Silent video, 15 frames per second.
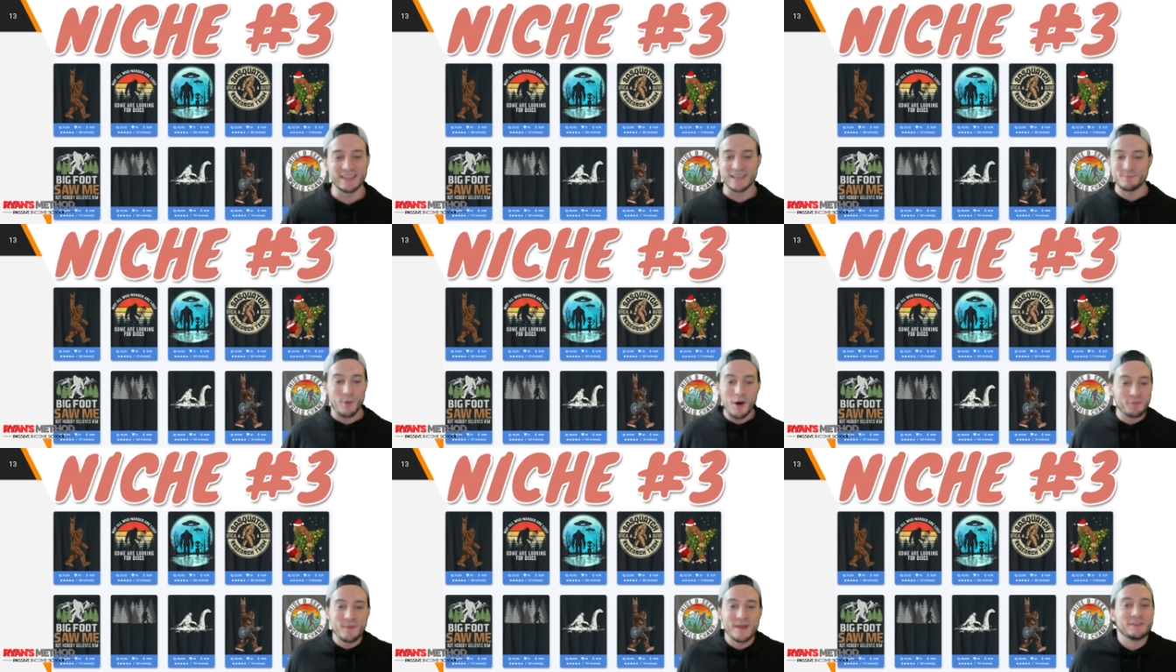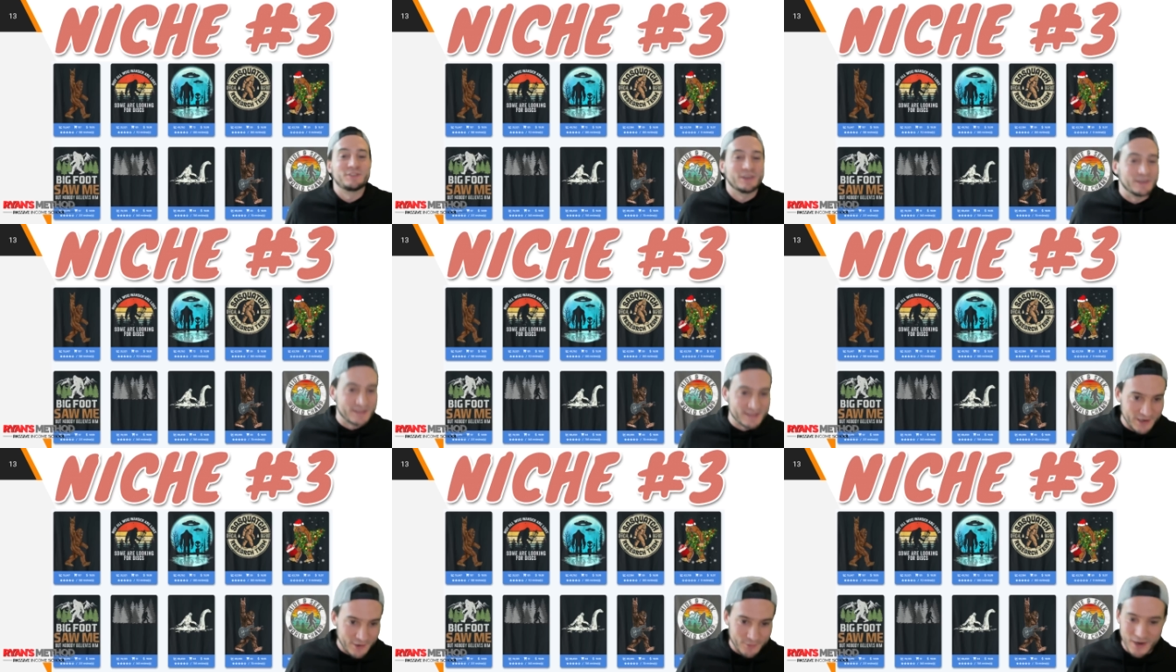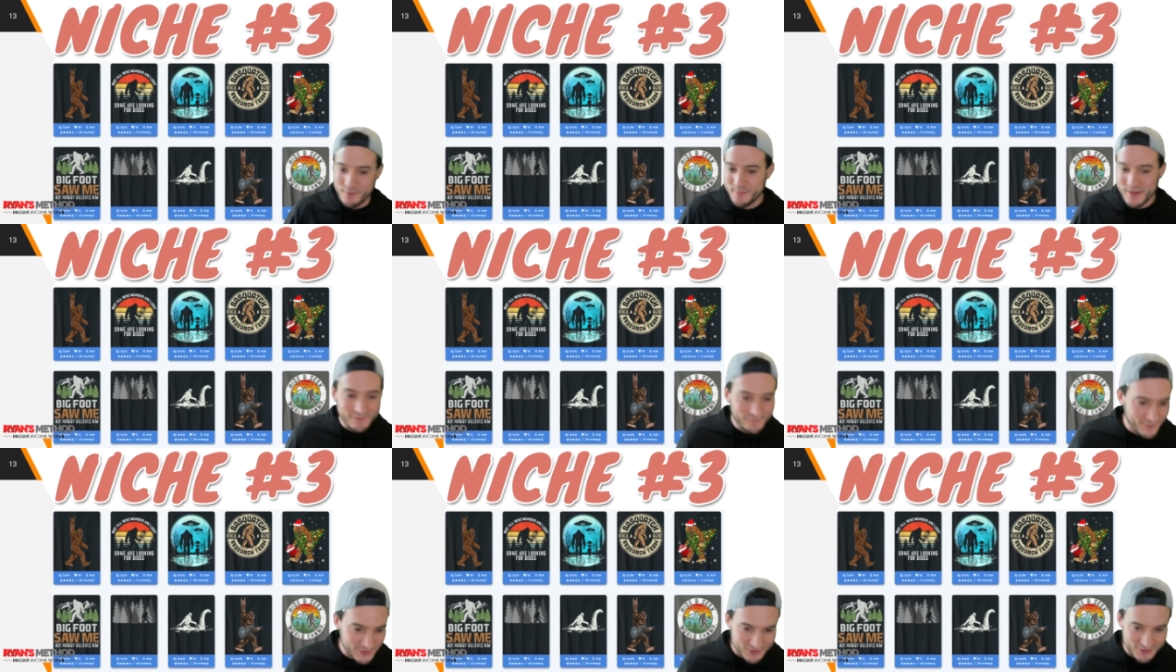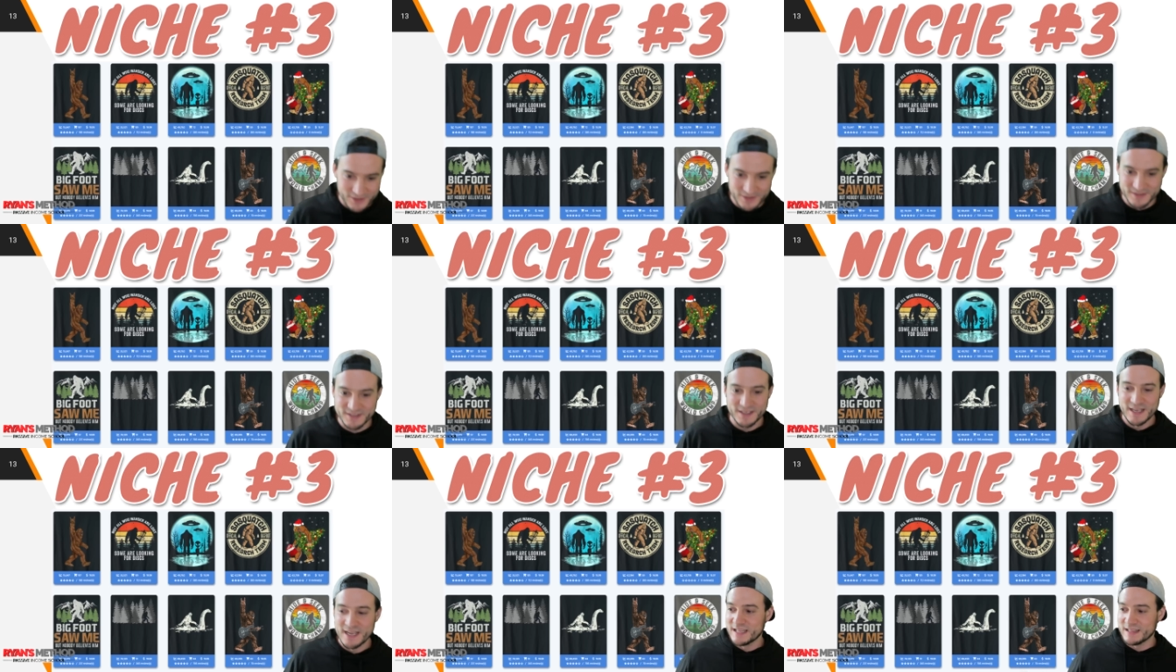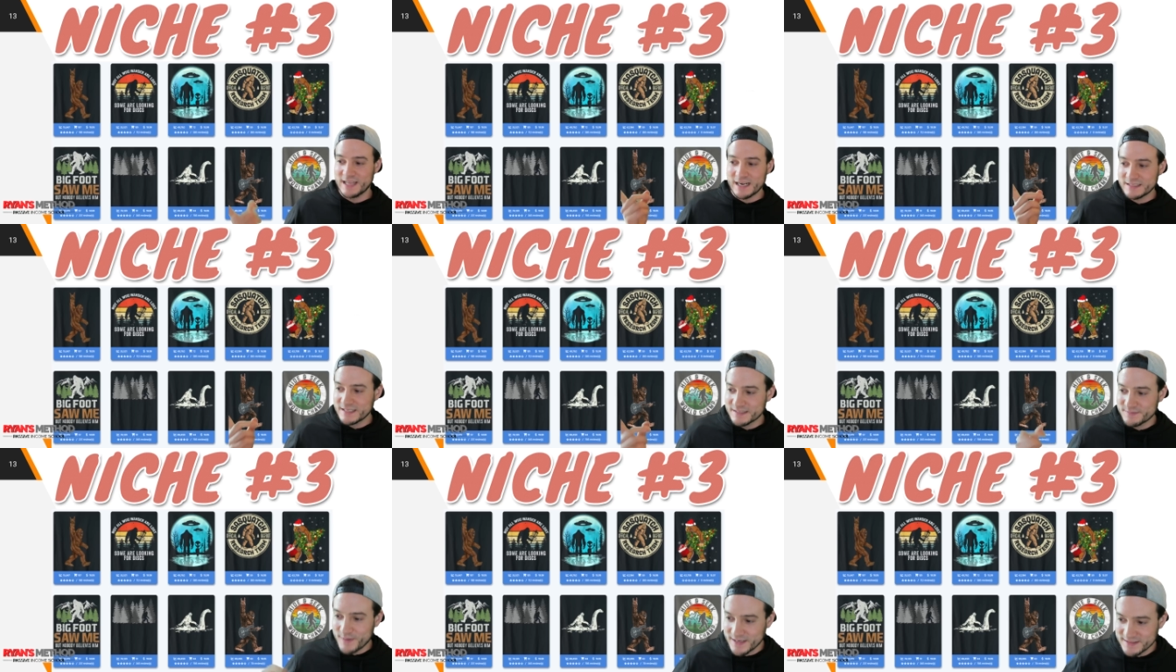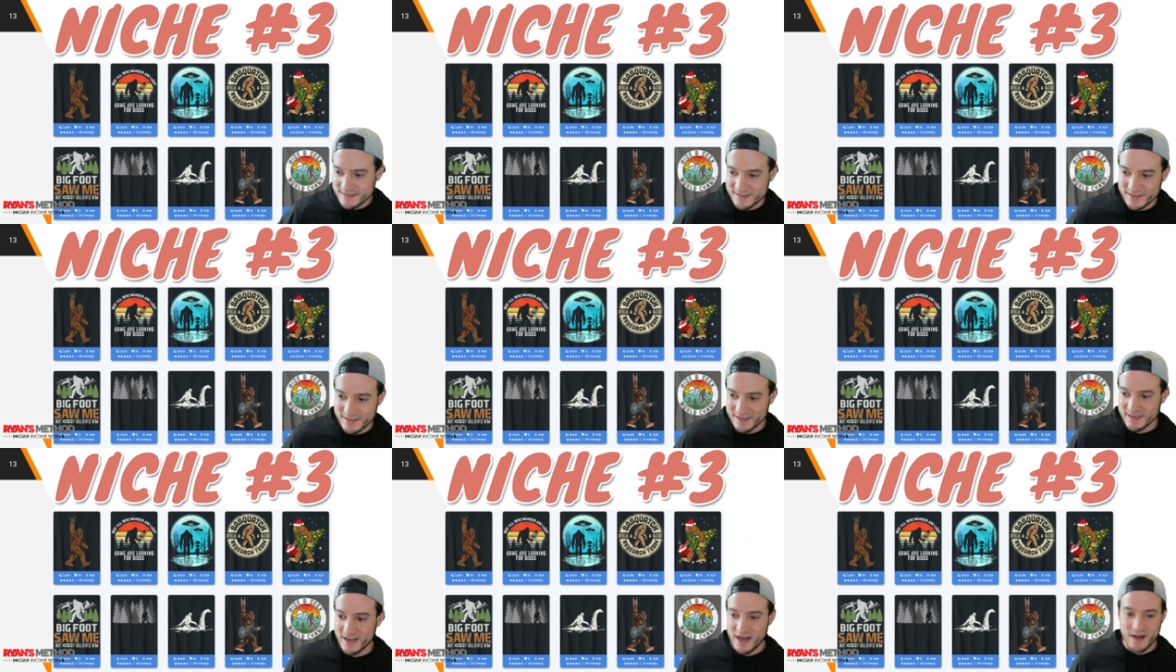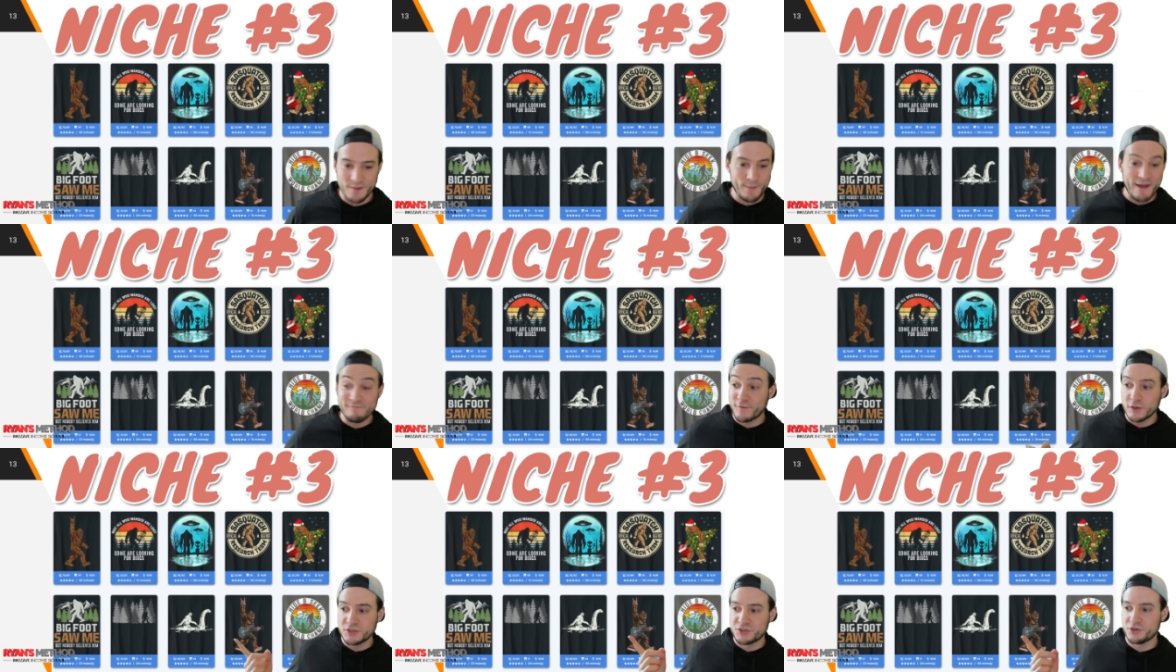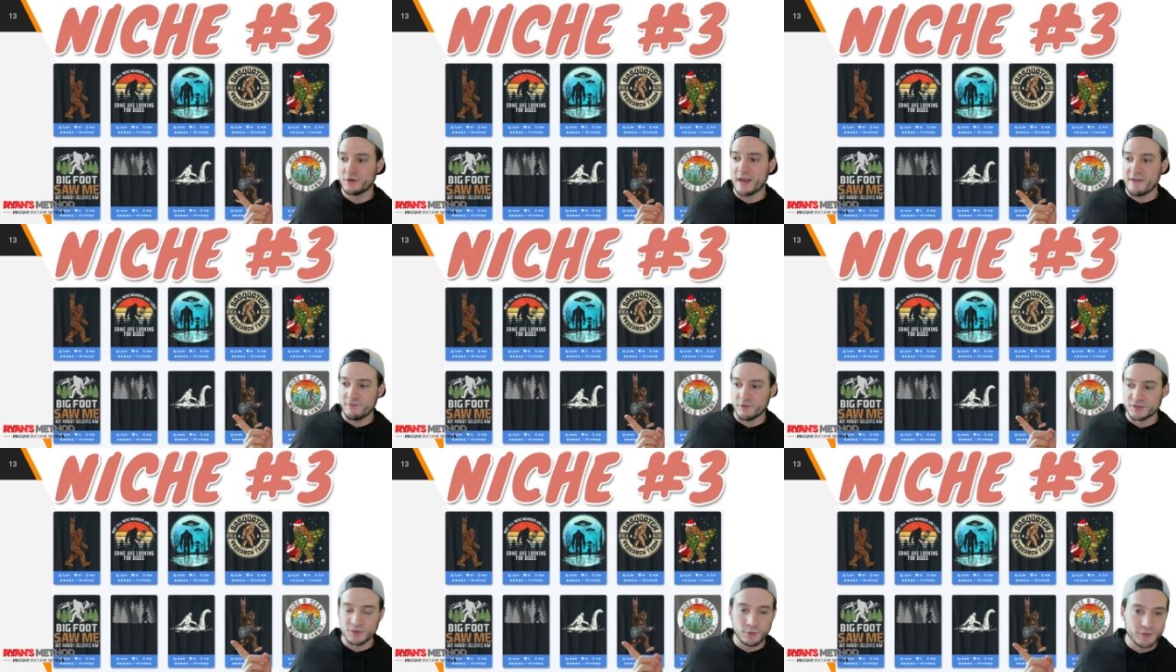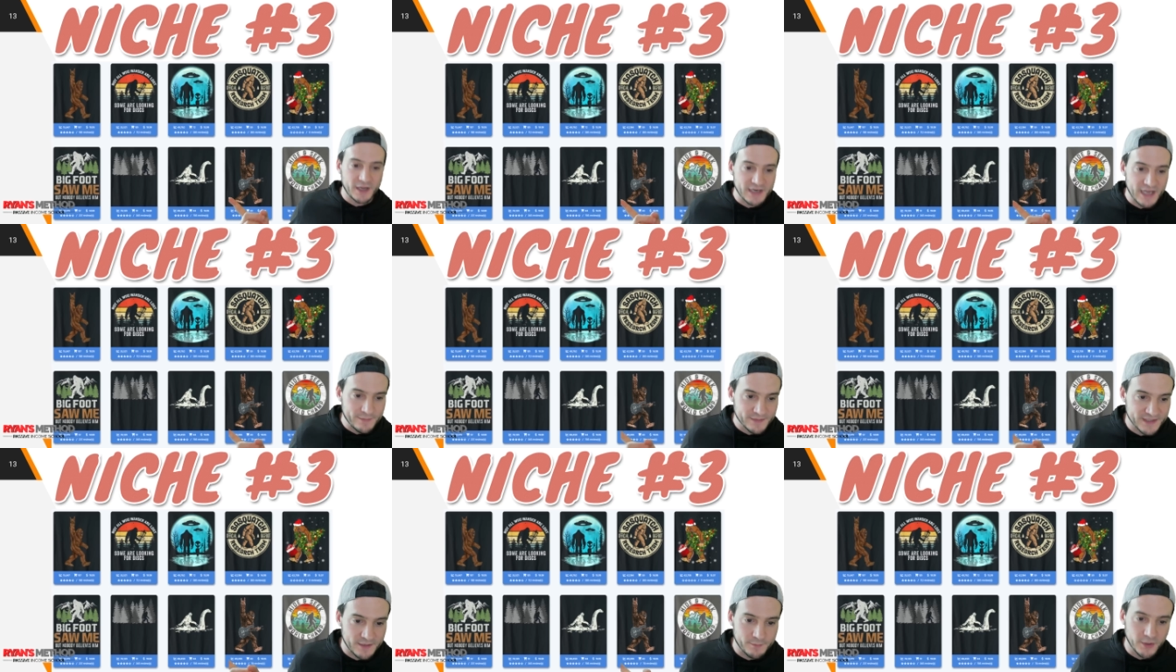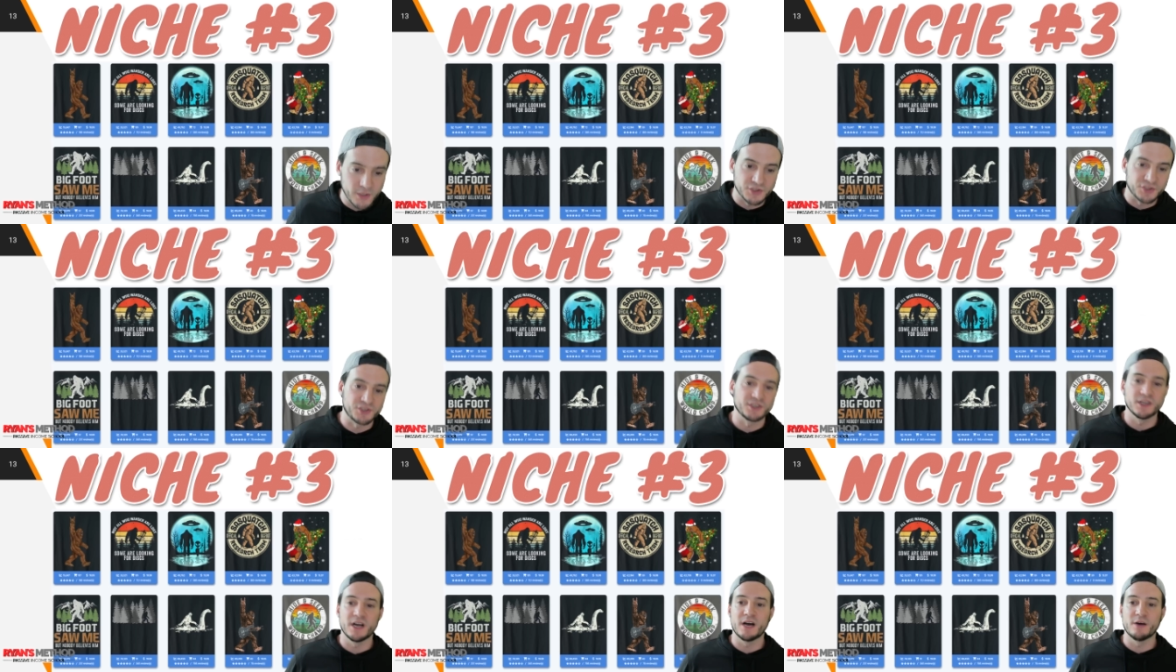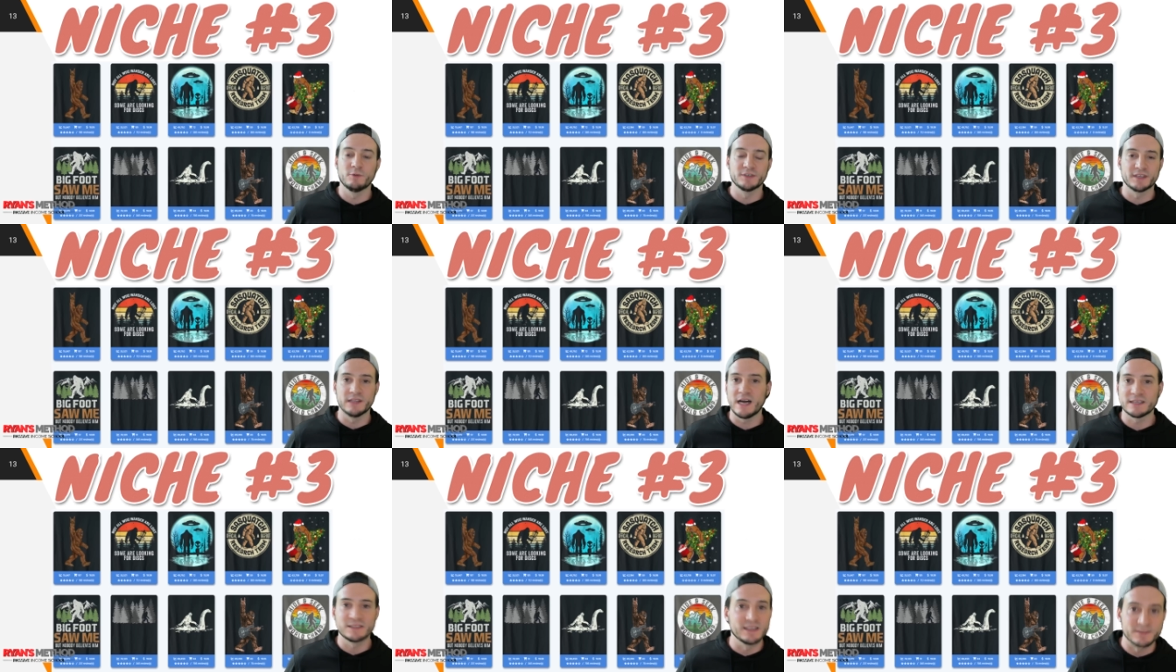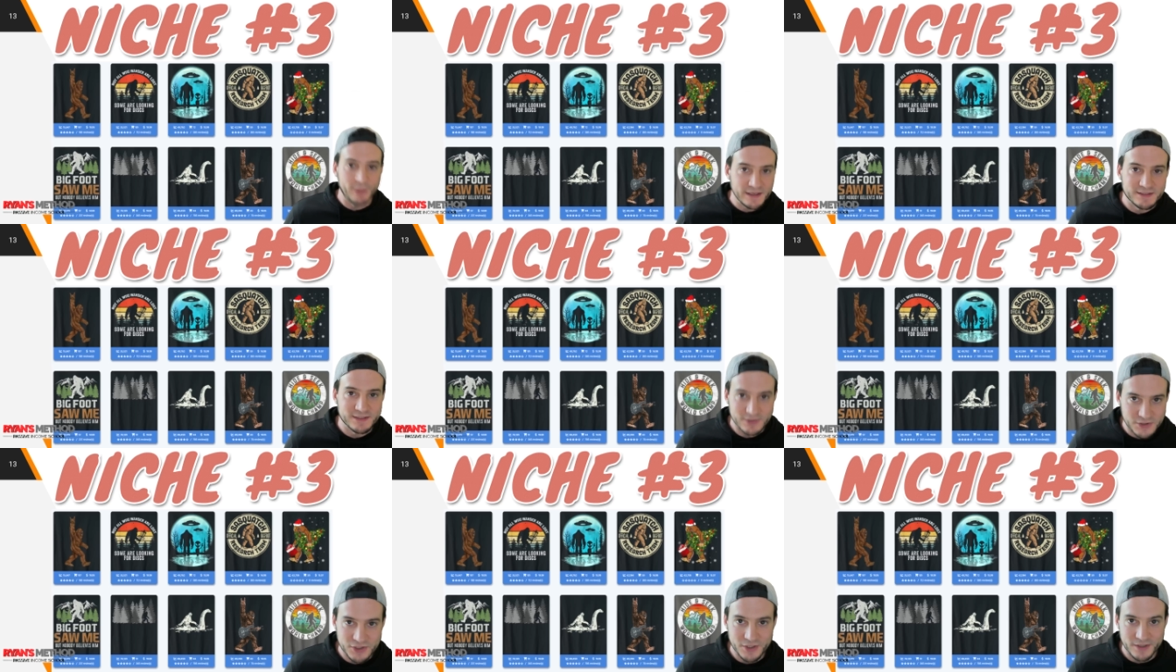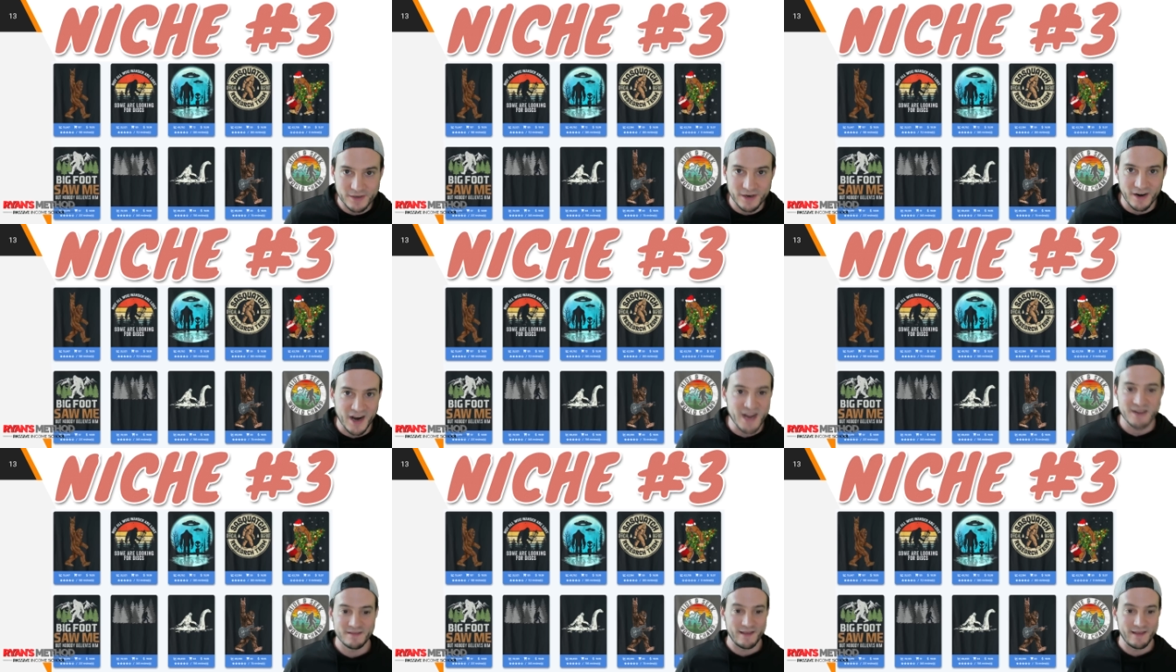Like Mothman shirts sell well, Bigfoot shirts, Loch Ness Monster. Uh, my first shirt ever sold on Amazon merch uh, was a Loch Ness Monster shirt, all right?